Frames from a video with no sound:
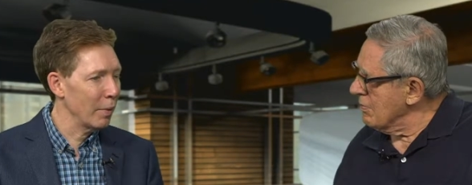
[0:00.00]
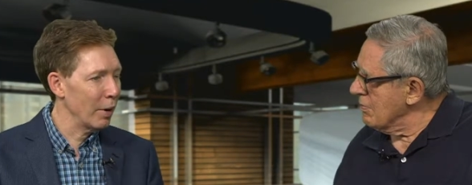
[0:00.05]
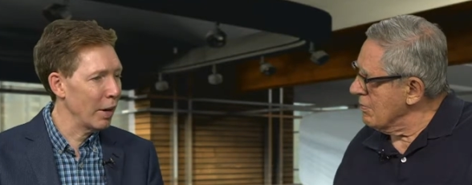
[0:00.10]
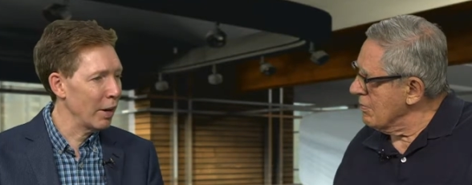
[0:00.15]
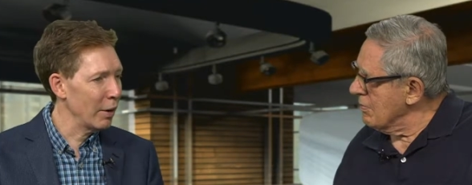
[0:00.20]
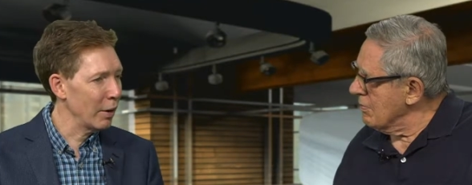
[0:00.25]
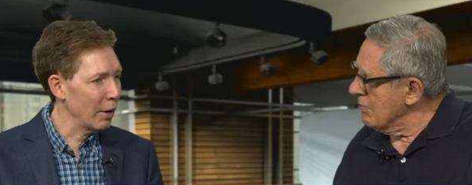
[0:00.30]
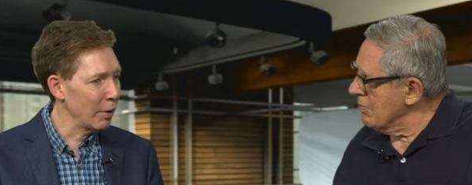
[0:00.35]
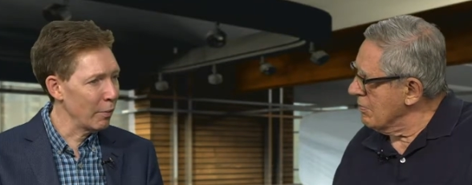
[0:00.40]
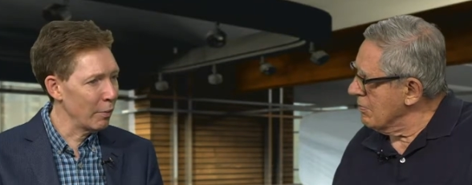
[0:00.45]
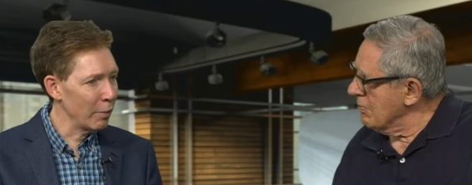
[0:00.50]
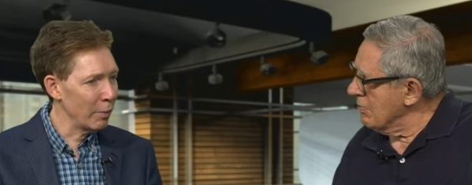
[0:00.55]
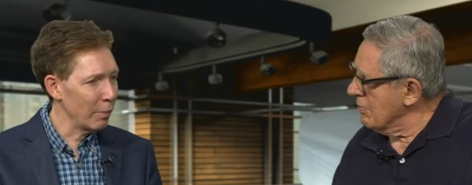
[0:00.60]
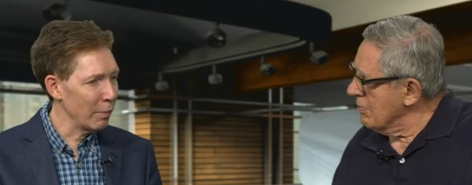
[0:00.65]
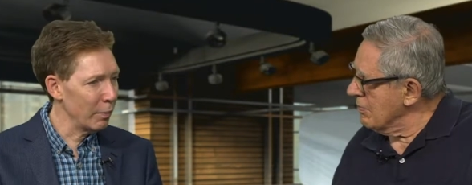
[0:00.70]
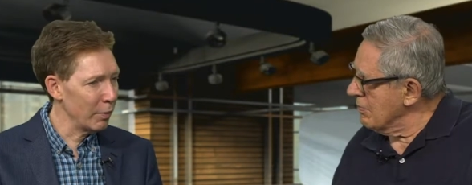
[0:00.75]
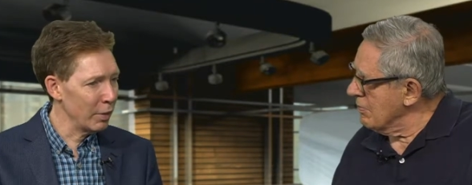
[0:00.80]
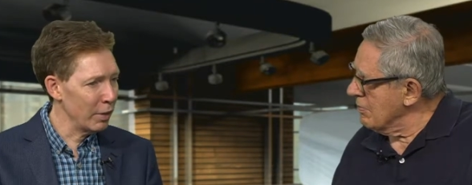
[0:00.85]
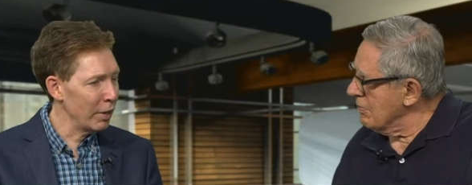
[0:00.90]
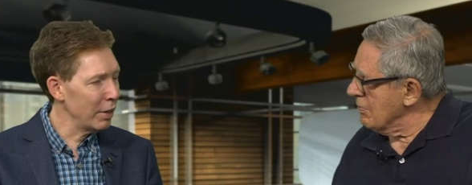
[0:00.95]
Speaker 1: I, I,
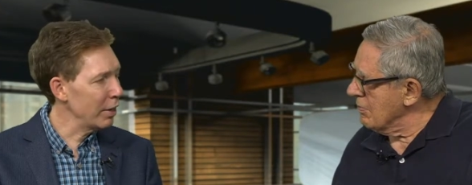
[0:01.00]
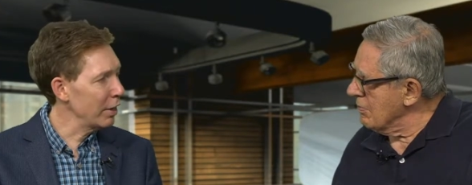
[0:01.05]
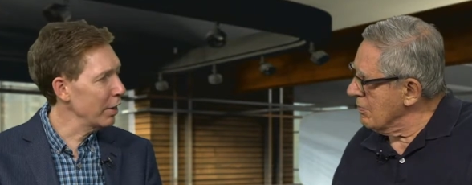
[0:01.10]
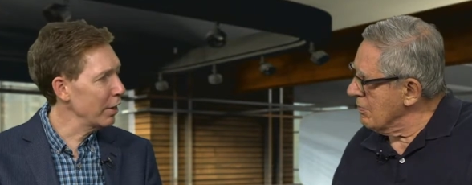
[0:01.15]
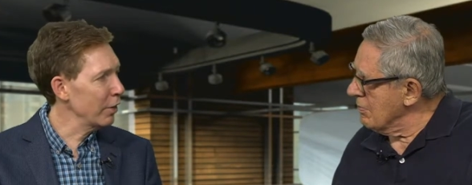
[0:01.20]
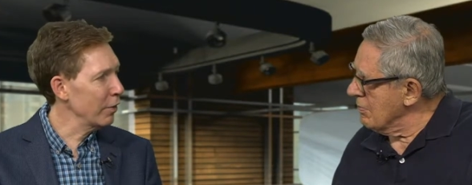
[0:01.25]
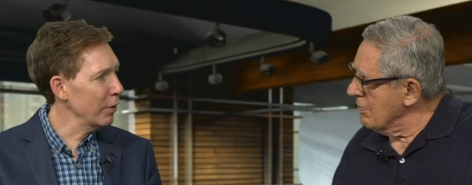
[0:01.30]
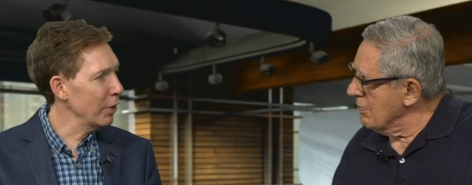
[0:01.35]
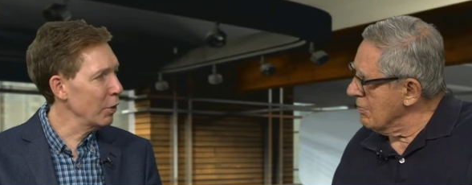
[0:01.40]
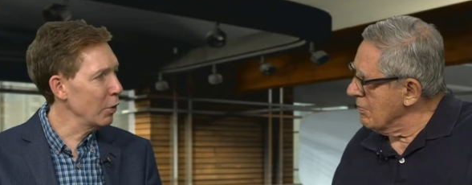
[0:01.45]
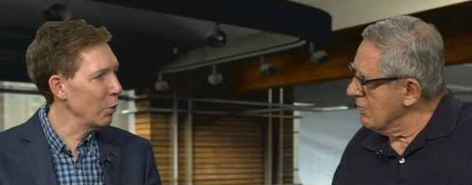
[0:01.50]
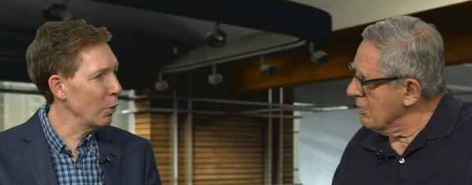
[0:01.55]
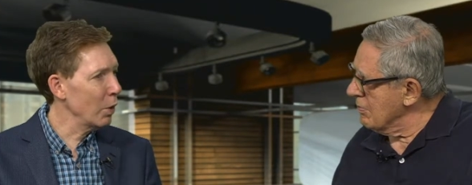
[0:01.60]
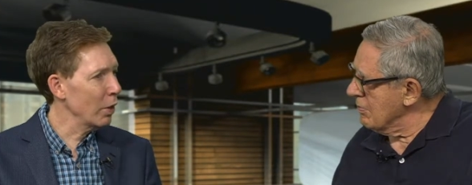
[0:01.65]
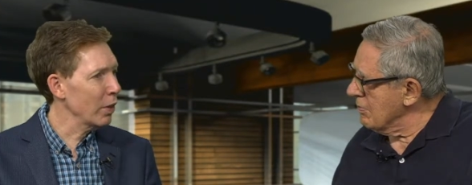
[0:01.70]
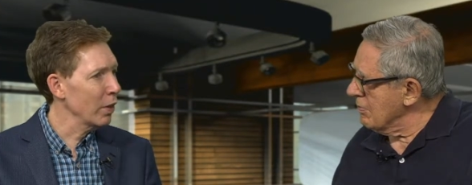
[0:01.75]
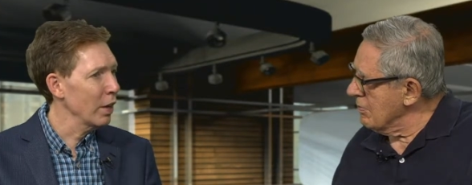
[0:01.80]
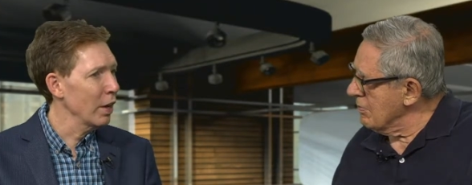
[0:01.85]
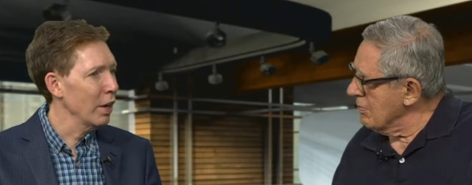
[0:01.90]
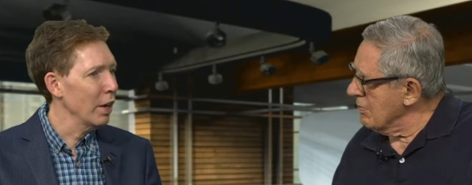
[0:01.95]
did an interview
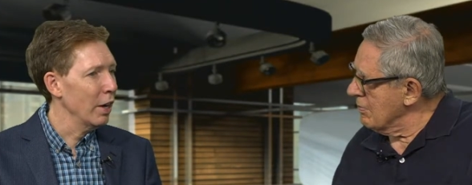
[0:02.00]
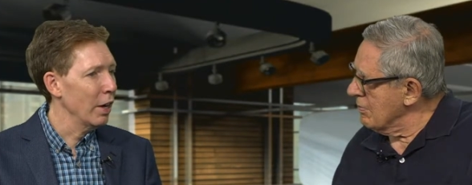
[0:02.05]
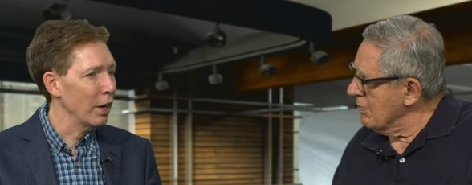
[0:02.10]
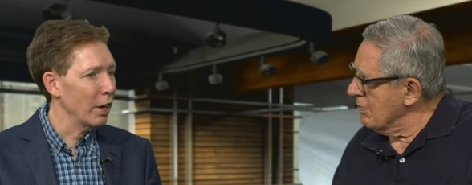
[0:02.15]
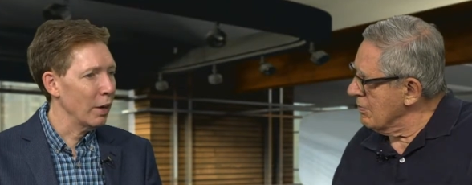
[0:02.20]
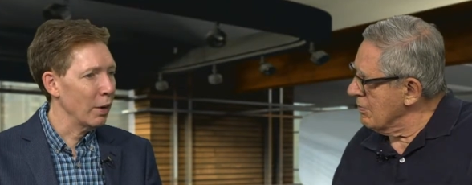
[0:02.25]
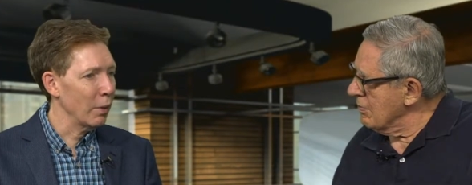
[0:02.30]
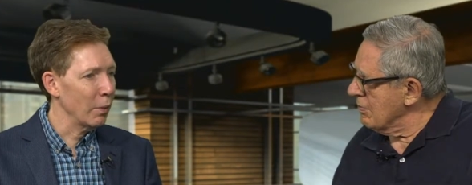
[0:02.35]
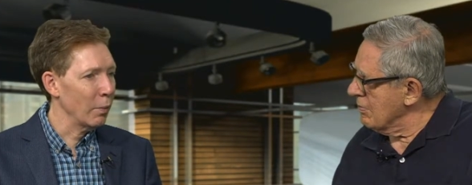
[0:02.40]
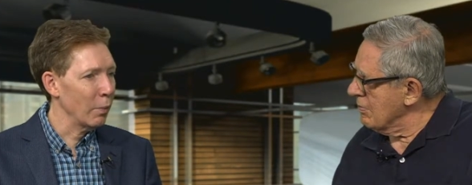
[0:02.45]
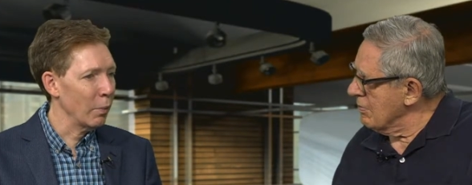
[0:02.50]
with uh,